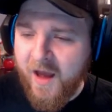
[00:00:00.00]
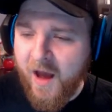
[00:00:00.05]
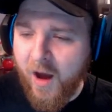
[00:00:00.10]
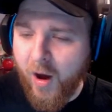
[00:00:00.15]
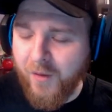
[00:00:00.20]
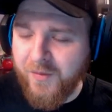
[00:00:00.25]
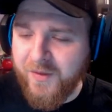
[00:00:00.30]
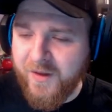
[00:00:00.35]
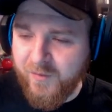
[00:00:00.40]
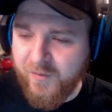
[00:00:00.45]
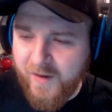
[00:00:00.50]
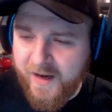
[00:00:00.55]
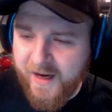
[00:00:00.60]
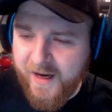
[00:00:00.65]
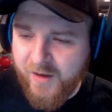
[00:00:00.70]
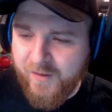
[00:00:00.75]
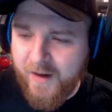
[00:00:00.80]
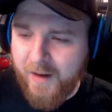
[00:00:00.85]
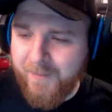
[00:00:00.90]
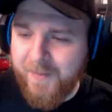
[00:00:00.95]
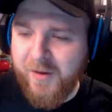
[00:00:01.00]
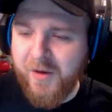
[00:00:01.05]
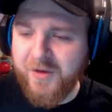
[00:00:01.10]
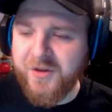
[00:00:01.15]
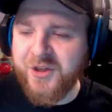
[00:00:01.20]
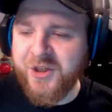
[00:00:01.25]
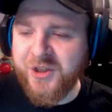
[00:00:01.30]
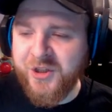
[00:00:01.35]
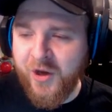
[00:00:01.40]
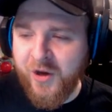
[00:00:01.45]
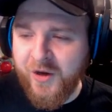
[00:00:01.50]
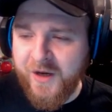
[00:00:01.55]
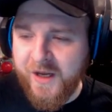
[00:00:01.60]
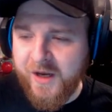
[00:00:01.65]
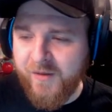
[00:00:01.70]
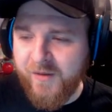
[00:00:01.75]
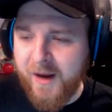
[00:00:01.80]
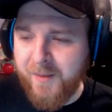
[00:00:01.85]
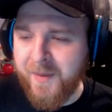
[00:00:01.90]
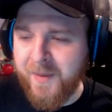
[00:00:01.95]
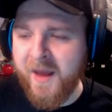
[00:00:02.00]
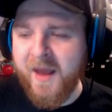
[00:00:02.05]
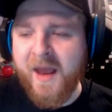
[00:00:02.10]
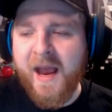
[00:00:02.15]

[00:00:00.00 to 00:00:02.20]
On the rear grip, I've got the sturdy grip.